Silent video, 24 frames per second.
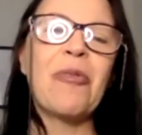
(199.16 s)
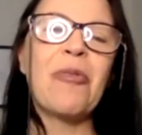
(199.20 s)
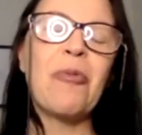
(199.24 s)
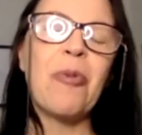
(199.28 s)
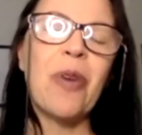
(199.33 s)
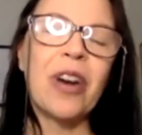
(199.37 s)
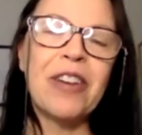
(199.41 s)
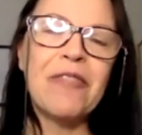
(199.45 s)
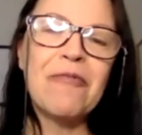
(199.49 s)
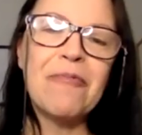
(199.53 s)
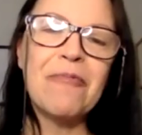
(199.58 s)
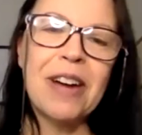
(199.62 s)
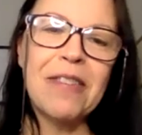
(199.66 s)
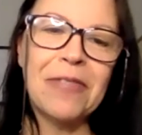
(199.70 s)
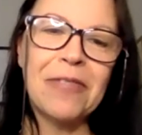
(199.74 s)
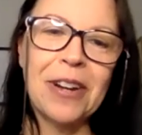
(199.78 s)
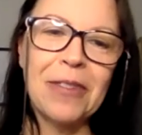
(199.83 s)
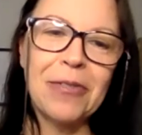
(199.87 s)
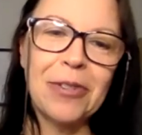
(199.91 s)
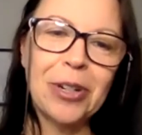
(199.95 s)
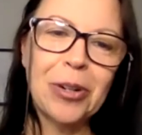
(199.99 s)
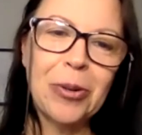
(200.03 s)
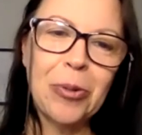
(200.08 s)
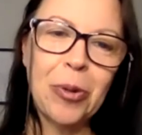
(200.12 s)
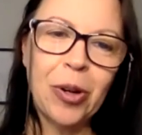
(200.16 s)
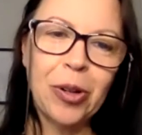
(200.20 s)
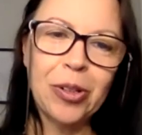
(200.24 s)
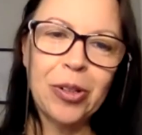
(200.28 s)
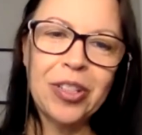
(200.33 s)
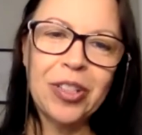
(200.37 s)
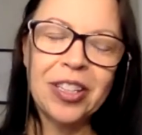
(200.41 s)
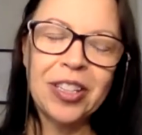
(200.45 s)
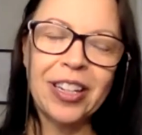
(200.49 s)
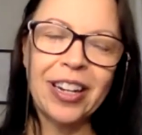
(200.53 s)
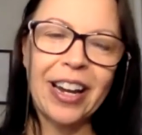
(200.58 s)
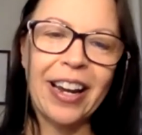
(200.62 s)
One of my favorite
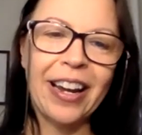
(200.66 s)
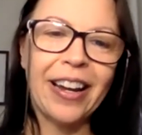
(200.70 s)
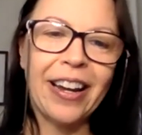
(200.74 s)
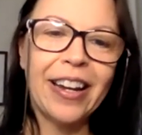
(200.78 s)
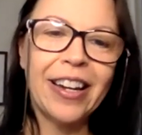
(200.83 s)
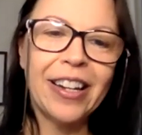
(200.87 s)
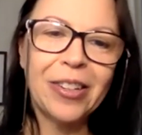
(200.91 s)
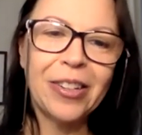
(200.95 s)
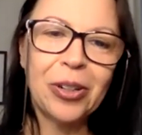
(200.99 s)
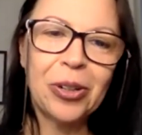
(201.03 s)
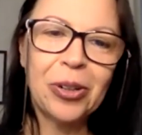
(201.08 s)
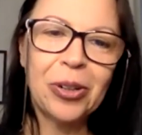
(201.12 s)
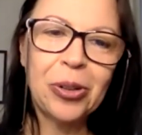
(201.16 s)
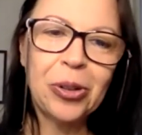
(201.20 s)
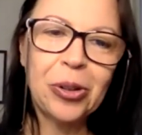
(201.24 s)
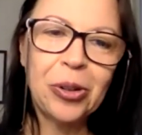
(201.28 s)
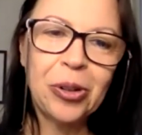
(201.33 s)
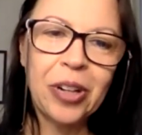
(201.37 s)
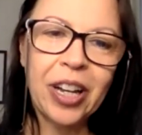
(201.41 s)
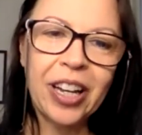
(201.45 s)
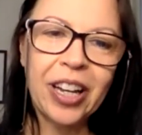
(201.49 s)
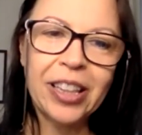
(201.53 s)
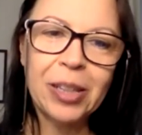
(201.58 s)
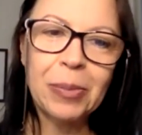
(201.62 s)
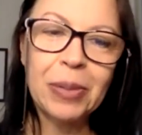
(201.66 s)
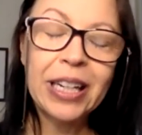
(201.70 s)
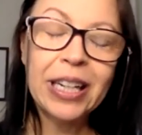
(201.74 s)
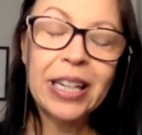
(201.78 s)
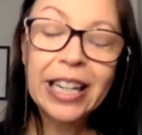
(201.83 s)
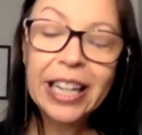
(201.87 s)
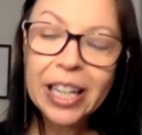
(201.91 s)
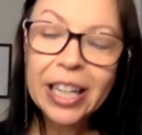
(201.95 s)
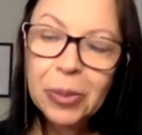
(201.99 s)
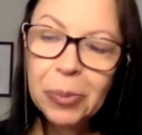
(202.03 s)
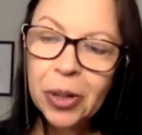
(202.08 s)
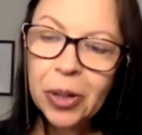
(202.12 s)
quotes that I include at the
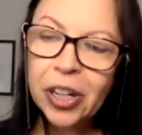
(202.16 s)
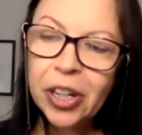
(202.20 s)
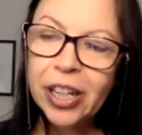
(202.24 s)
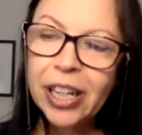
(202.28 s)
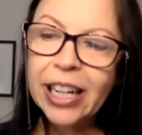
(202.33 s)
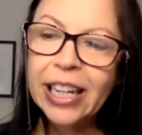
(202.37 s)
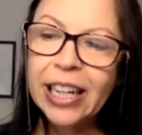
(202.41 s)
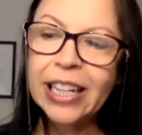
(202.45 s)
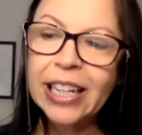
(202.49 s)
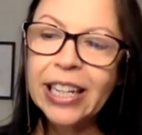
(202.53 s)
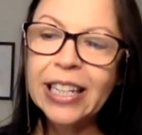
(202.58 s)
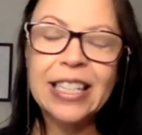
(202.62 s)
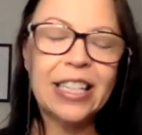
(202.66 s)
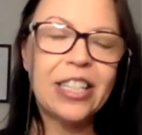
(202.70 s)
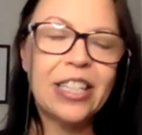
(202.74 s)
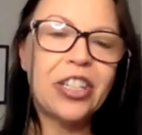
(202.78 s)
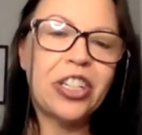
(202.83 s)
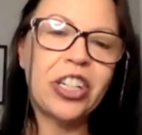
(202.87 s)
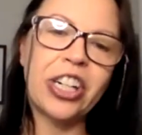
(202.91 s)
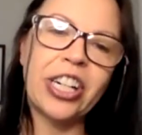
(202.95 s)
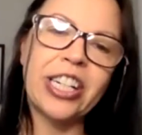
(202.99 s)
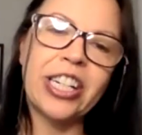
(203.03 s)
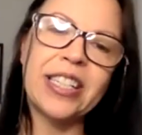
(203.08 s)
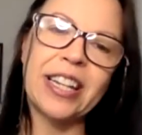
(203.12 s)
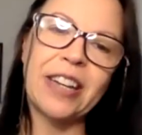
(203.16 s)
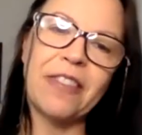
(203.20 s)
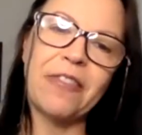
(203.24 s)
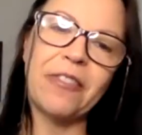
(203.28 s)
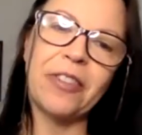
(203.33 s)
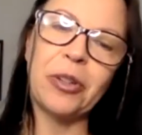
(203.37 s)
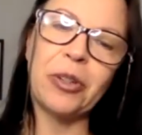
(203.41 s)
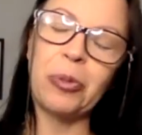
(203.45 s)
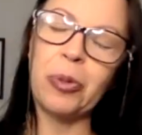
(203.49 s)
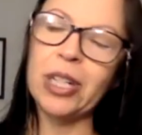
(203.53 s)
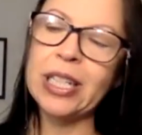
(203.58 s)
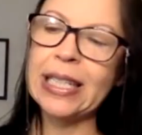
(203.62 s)
beginning of the book is that Jerry
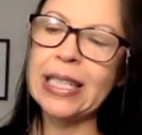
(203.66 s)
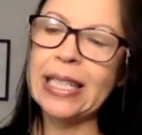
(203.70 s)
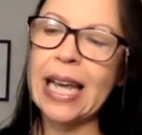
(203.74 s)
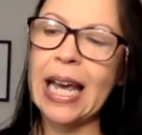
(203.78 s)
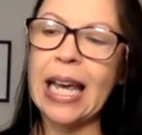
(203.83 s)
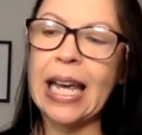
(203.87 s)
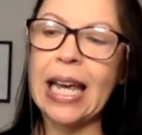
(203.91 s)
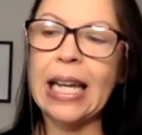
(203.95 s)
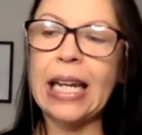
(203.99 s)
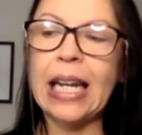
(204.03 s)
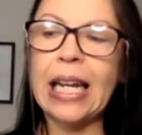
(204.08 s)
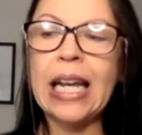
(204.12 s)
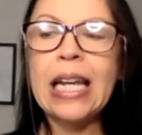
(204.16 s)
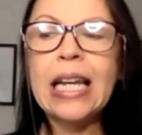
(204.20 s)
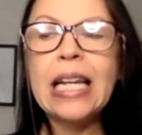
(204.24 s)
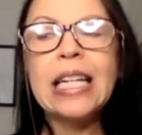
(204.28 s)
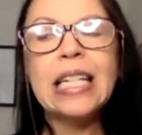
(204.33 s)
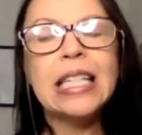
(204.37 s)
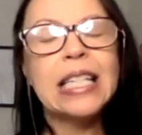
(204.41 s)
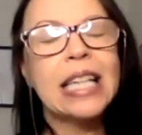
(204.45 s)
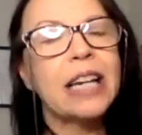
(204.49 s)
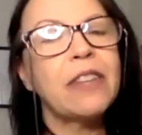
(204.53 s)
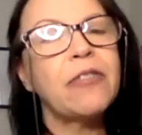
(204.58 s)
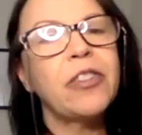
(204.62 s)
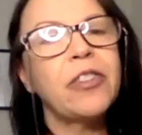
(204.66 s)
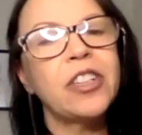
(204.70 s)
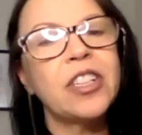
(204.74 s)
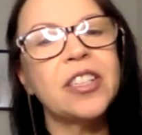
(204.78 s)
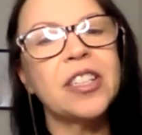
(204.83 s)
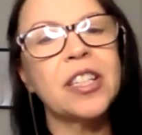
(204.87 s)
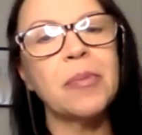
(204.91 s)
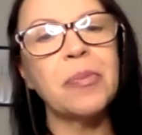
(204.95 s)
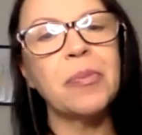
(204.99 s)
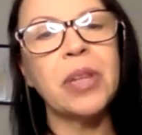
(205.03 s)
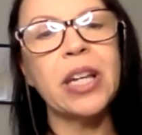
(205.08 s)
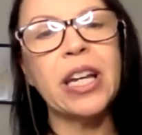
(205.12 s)
Seinfeld once said, "Seinfeld
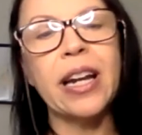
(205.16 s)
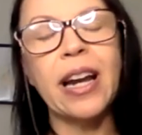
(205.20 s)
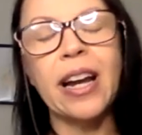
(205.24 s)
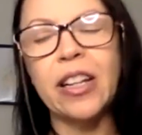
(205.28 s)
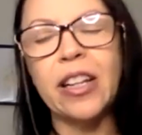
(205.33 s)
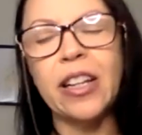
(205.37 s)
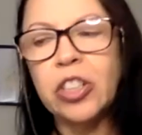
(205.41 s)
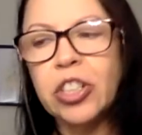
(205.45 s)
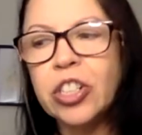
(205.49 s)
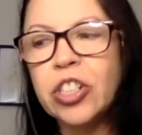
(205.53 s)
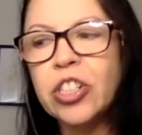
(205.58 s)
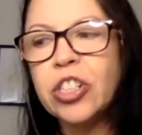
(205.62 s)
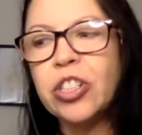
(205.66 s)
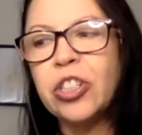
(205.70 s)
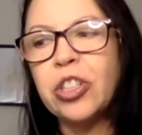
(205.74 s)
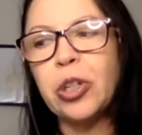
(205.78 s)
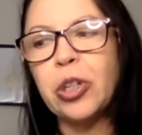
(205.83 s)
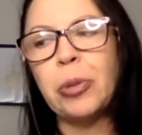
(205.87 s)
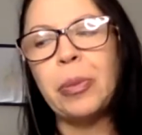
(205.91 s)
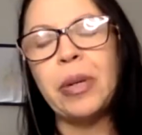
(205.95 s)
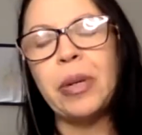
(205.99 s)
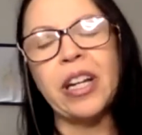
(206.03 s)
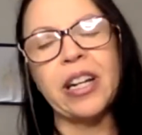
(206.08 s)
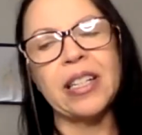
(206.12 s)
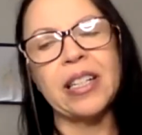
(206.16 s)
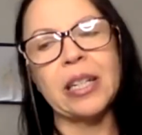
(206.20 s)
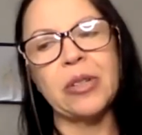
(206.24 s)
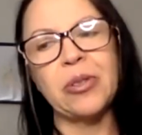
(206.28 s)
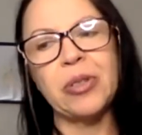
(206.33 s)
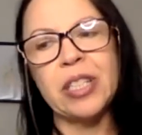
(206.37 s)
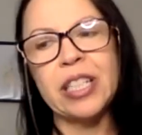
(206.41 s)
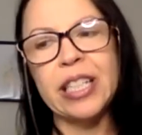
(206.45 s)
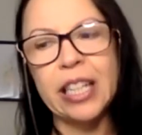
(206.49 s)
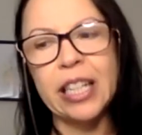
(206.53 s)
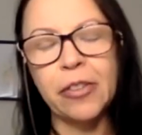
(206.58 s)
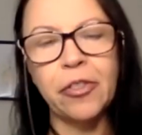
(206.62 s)
is something I learned to do because I
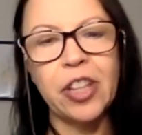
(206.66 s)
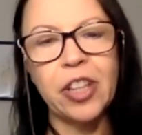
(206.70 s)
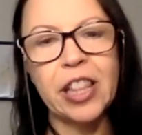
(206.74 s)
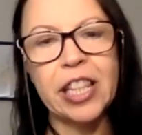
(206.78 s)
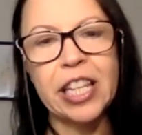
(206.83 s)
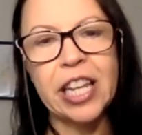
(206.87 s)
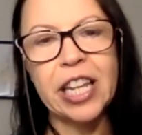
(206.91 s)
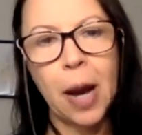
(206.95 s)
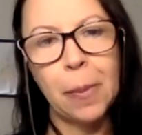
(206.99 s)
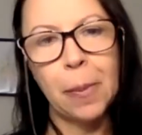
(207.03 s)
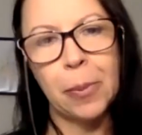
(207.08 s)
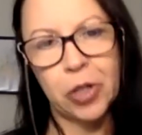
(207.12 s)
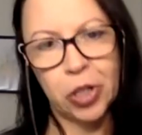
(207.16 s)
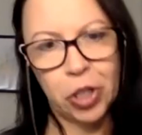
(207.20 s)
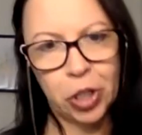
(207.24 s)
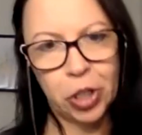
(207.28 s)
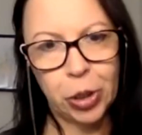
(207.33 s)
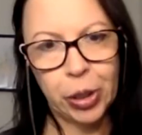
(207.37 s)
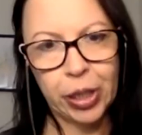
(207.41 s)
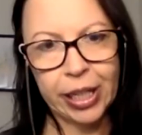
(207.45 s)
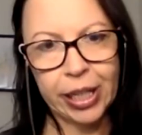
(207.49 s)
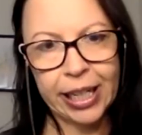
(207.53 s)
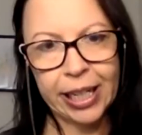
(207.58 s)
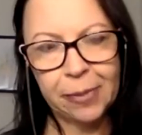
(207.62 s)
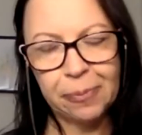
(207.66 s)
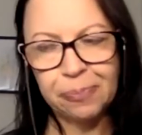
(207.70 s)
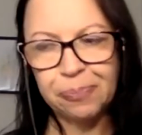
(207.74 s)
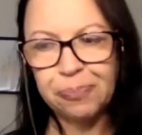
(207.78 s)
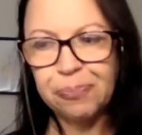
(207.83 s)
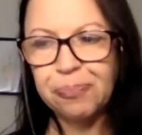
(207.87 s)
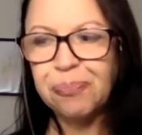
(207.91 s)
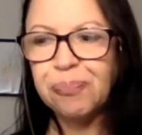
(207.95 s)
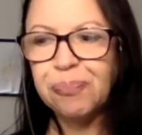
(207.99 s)
was given the opportunity."